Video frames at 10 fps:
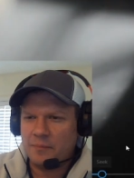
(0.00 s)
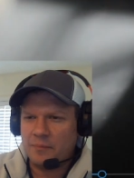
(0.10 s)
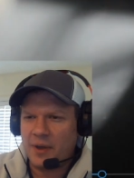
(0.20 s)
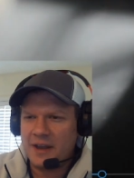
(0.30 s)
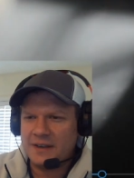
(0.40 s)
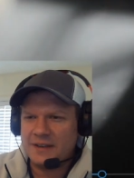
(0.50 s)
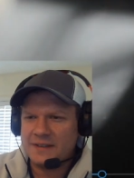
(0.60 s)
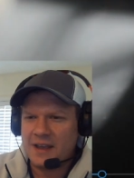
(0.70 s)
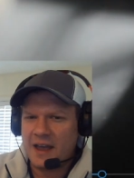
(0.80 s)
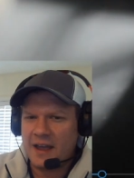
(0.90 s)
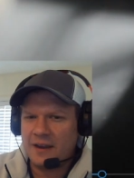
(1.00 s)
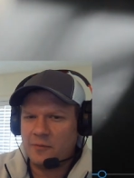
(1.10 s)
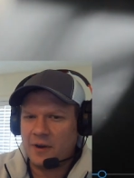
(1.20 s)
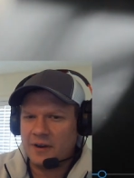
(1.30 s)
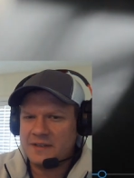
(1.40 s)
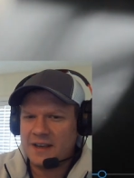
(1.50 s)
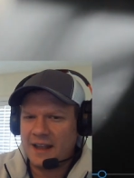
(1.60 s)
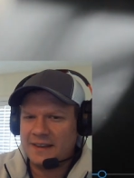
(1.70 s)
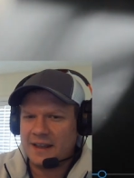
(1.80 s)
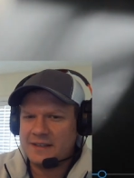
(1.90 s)
button design where it's
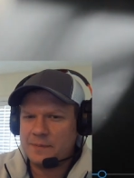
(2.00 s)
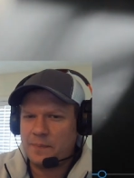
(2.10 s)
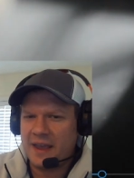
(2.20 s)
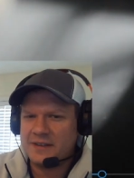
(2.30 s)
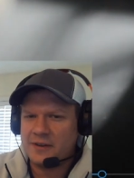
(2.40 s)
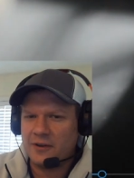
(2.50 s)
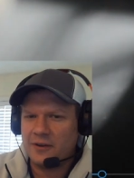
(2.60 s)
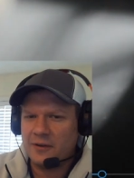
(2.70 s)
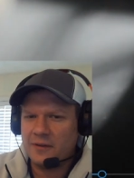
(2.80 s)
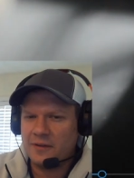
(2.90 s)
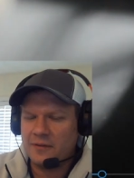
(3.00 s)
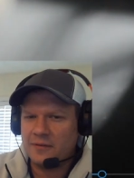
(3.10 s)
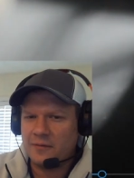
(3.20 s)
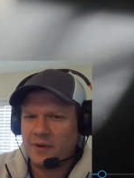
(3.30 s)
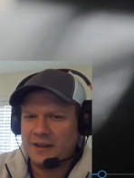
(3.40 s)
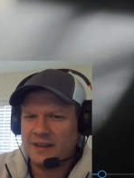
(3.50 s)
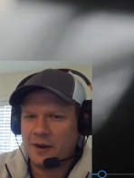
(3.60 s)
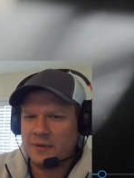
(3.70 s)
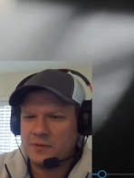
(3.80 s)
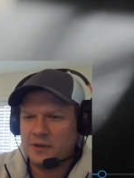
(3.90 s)
got that spacer right
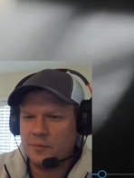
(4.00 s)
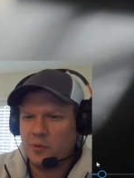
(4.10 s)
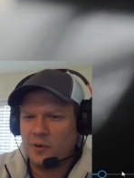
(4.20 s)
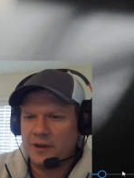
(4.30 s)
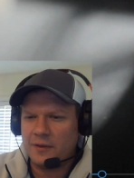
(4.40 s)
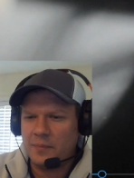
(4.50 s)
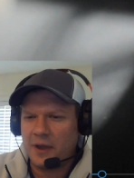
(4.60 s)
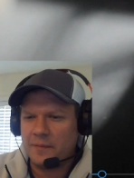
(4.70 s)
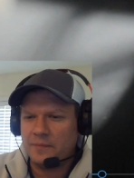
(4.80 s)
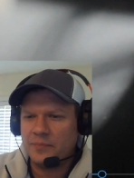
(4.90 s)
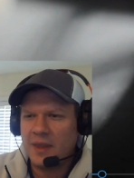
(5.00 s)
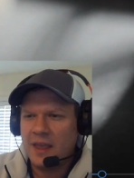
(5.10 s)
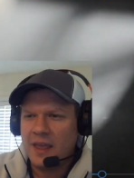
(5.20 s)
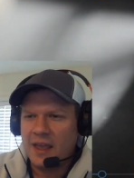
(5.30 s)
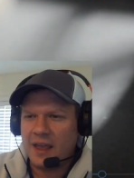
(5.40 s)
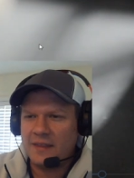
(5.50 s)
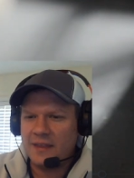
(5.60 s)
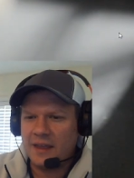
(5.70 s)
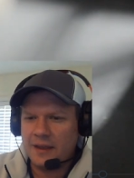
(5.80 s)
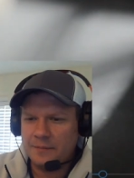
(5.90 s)
there between the board and the button, and
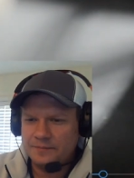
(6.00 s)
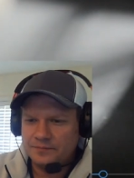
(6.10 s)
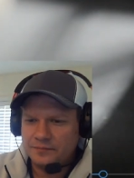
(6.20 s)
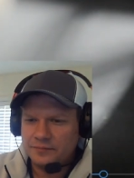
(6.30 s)
then